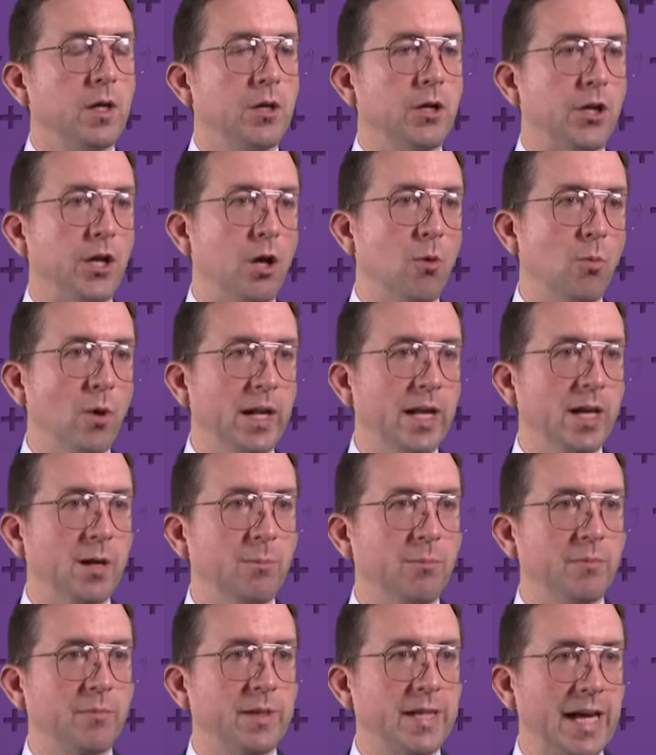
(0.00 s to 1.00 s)
you know,
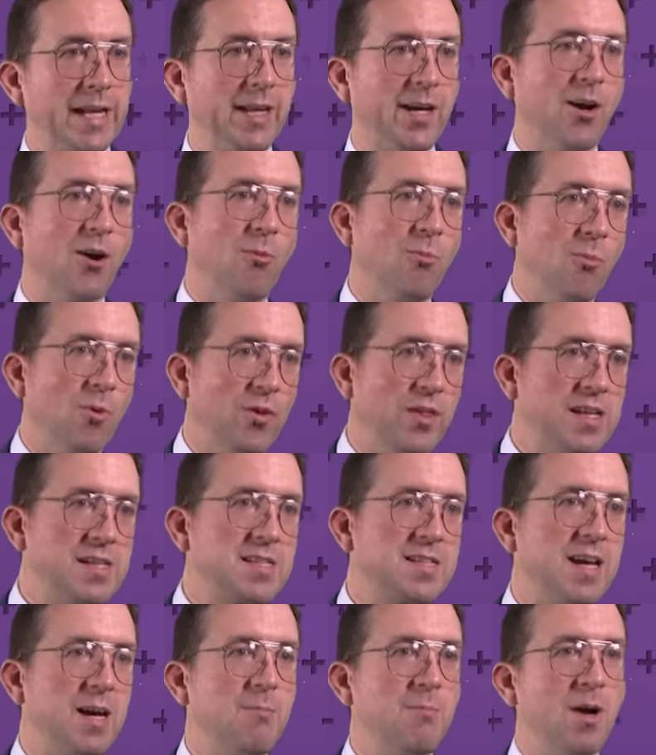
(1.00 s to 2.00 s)
William getting on with his
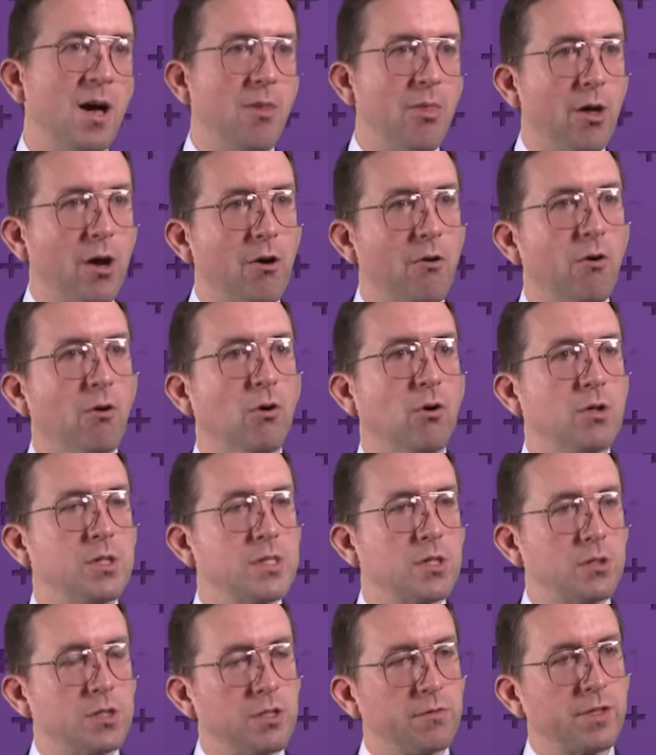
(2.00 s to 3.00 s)
stepmother or
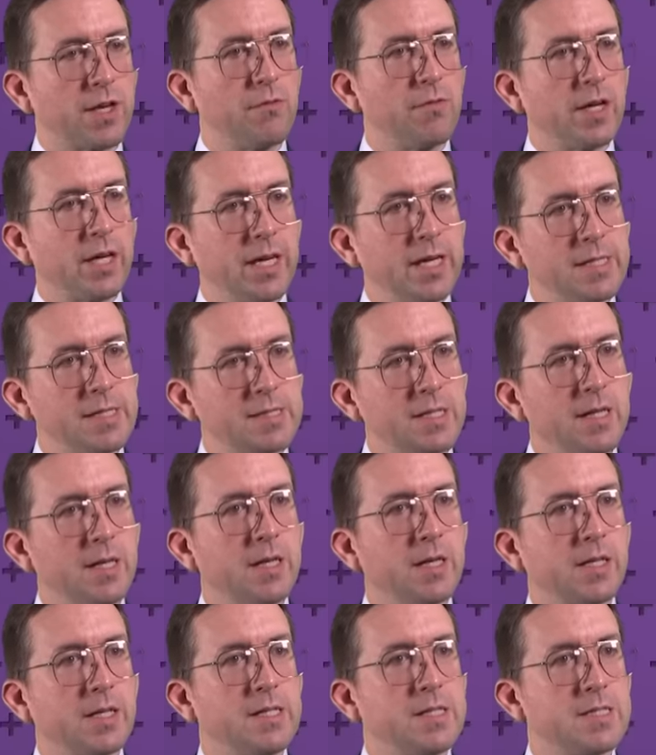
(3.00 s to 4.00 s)
sort of giving his
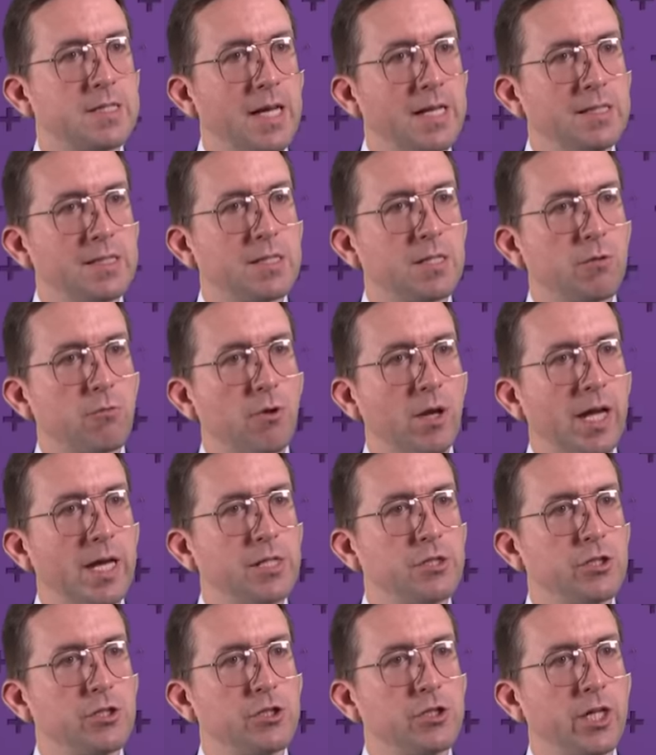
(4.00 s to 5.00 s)
consent to the
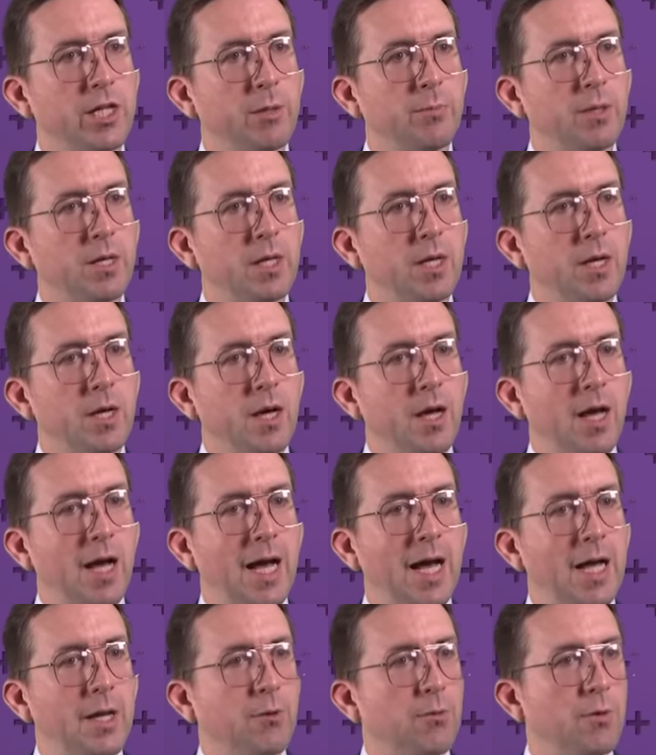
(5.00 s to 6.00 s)
relationship.
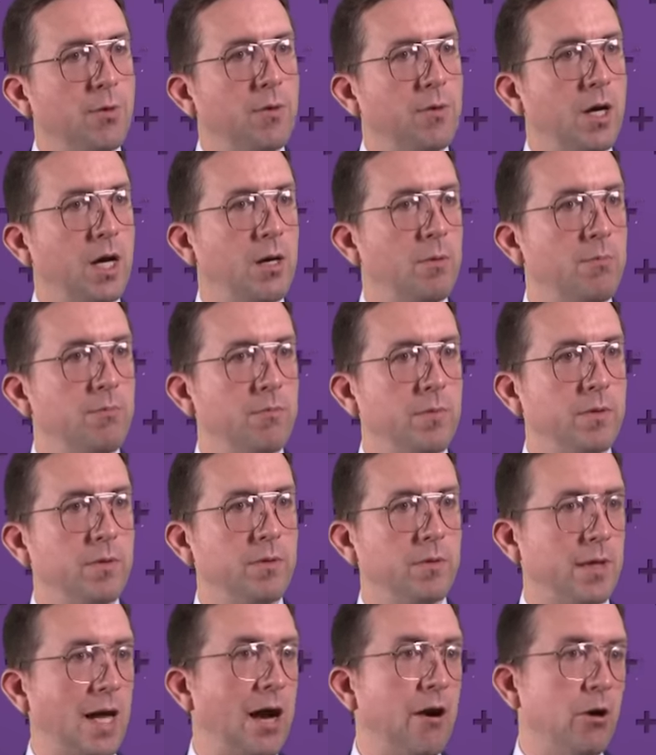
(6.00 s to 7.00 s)
And
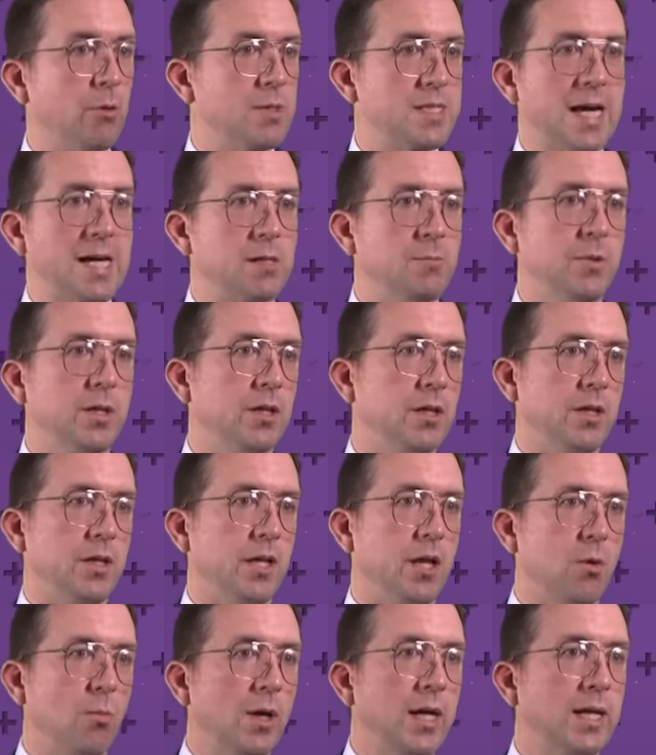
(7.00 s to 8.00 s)
Harry was adamant that, you
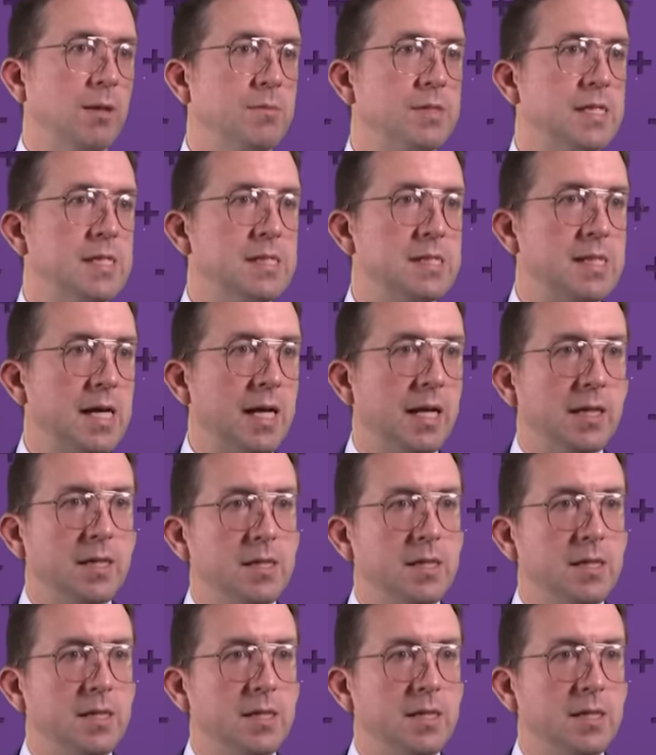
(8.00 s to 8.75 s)
know, William didn't tell